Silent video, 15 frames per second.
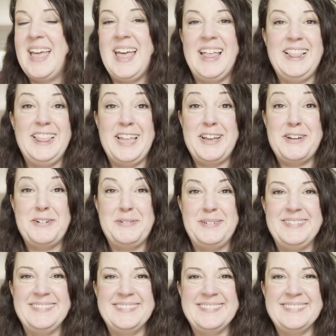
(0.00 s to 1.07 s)
Hello,
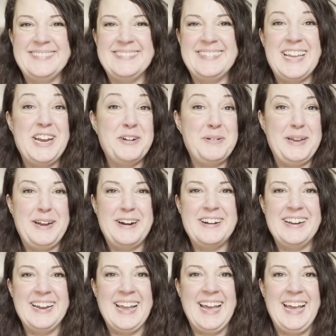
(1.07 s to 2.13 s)
here we
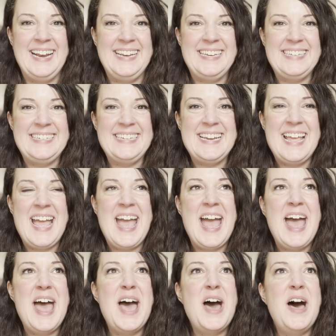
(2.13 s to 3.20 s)
are again.
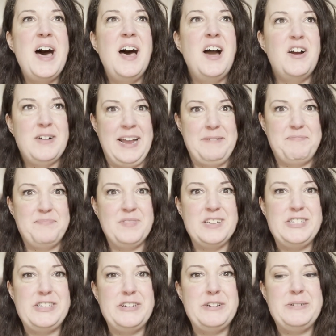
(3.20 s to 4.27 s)
All right,
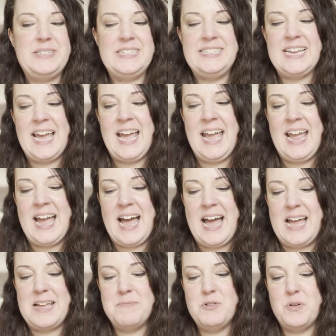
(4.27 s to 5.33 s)
so today
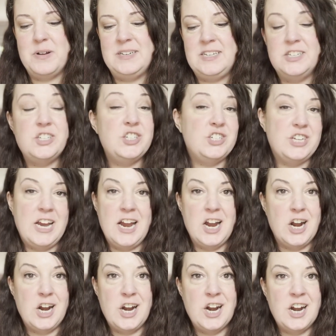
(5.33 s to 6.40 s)
I'm going to
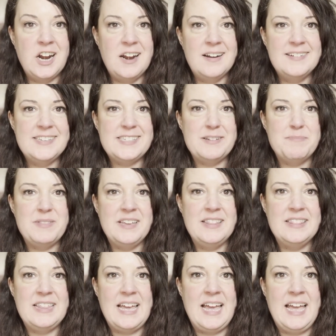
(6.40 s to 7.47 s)
share
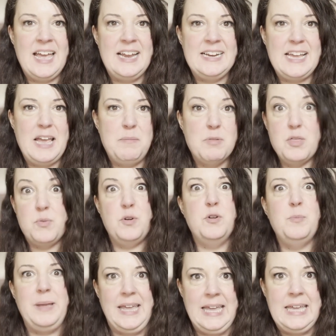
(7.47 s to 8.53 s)
something that came through
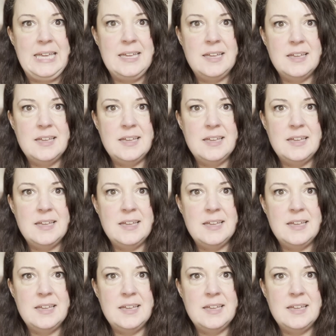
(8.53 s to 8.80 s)
me